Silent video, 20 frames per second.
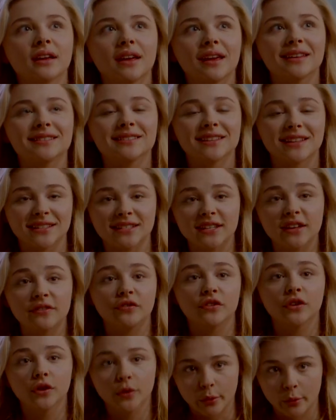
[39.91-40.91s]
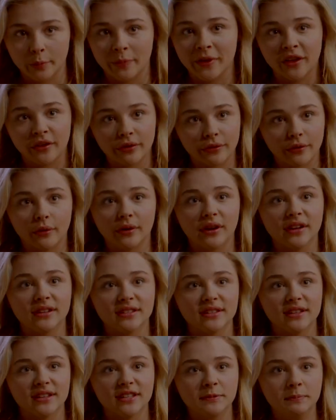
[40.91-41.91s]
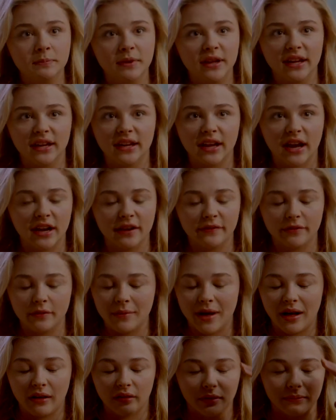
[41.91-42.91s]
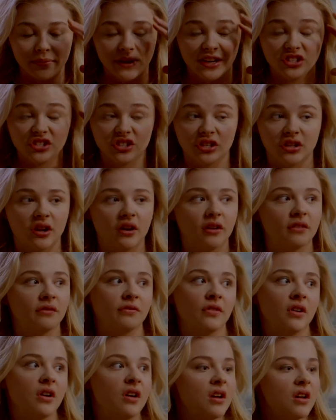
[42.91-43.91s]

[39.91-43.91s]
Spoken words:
it's as if you were being thrown into this big kind of amalgamation of,